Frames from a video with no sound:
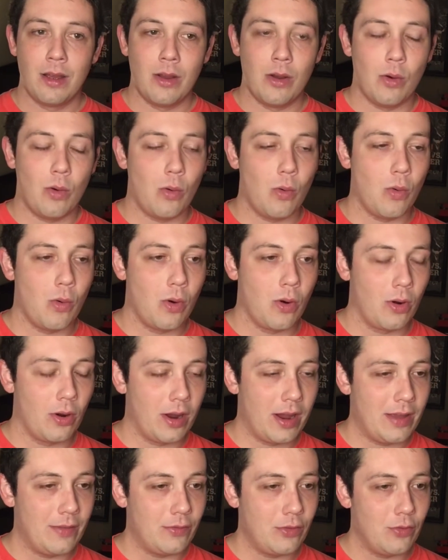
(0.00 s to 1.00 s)
or
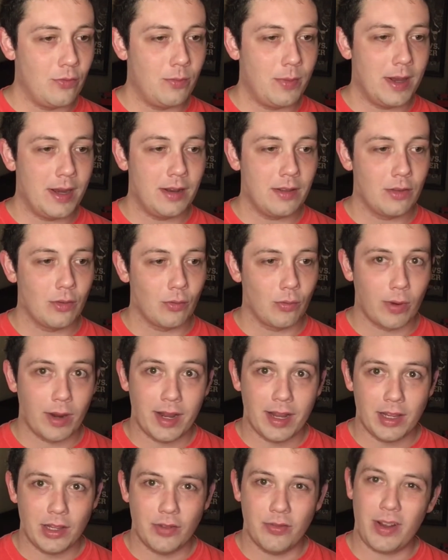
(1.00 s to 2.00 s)
if you've been in the
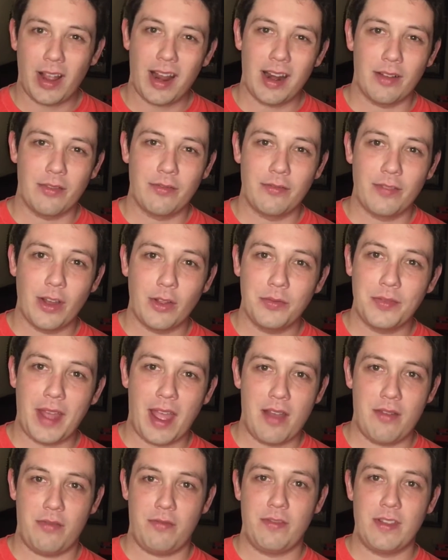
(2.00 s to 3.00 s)
ring, you've kind of felt
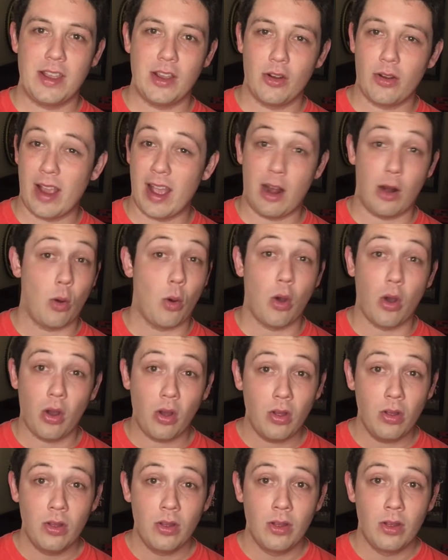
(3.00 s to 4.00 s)
that fear at
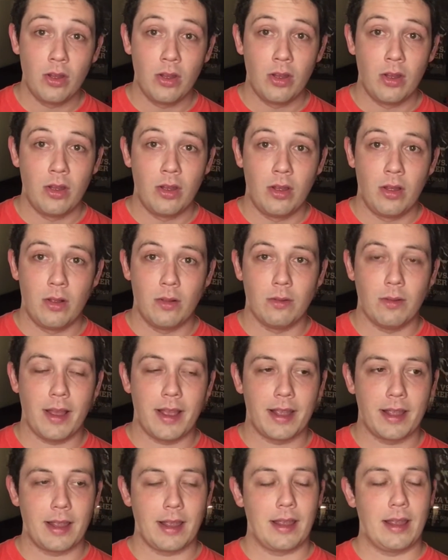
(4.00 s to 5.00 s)
all,
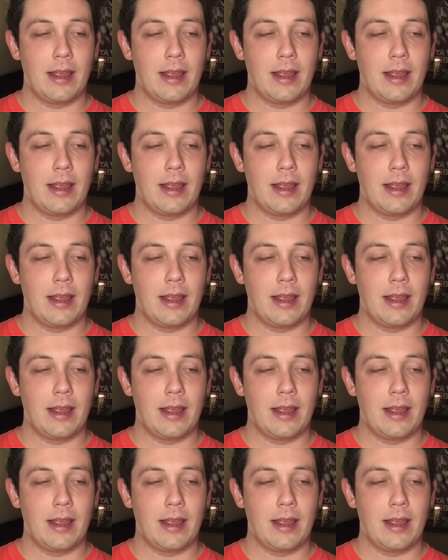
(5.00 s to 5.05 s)
like